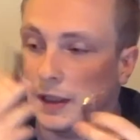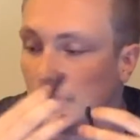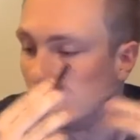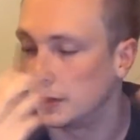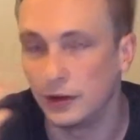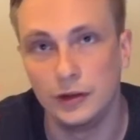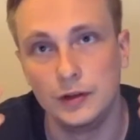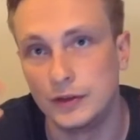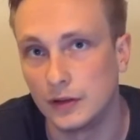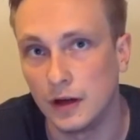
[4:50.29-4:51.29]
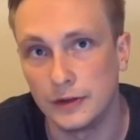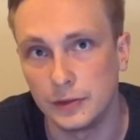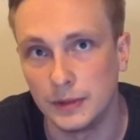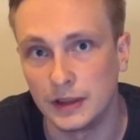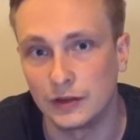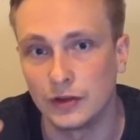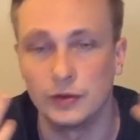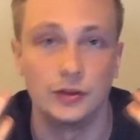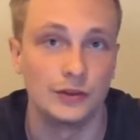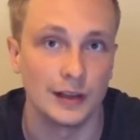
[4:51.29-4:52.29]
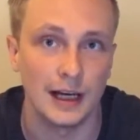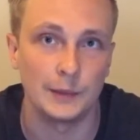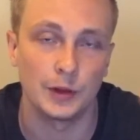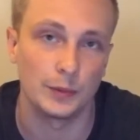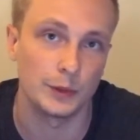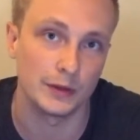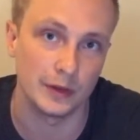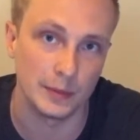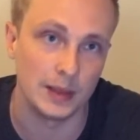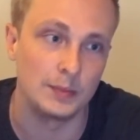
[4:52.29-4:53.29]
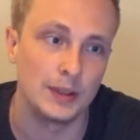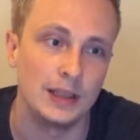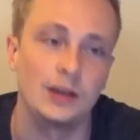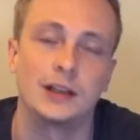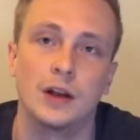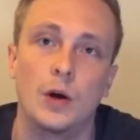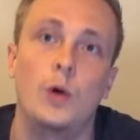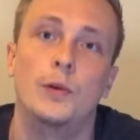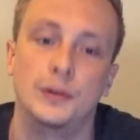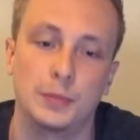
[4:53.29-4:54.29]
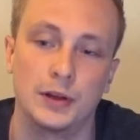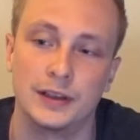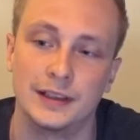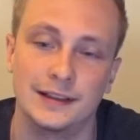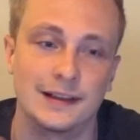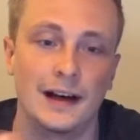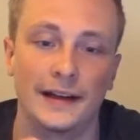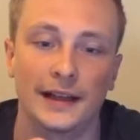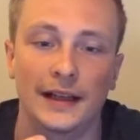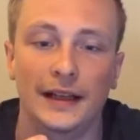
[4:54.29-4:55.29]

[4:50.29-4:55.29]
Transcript: So whether you use an audio mixer or use a laptop or whatever it may be, you can always plug it inside.